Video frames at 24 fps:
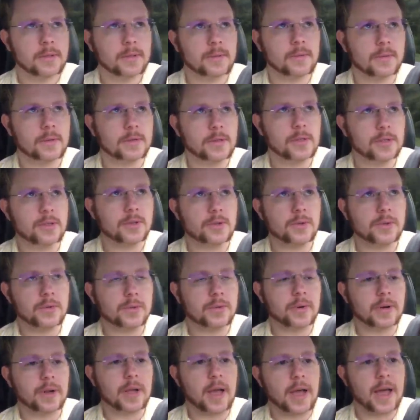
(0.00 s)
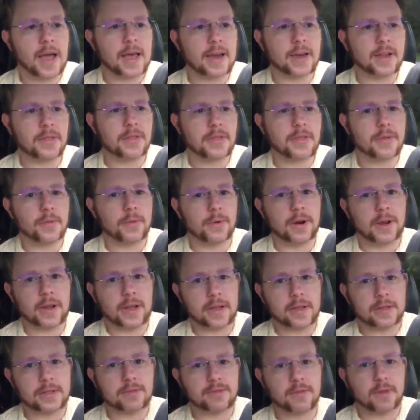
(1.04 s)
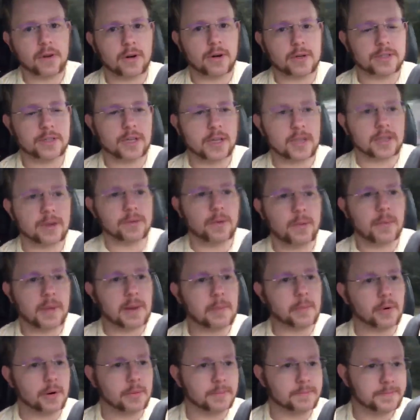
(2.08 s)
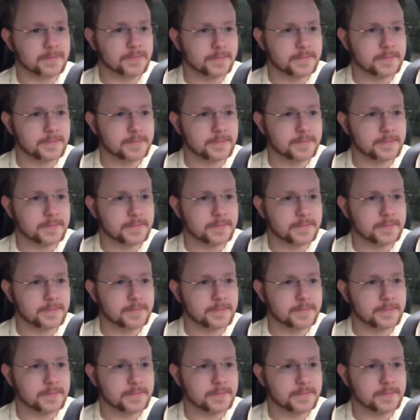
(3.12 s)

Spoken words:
1, 2, 3. I added 3 as far as I can remember.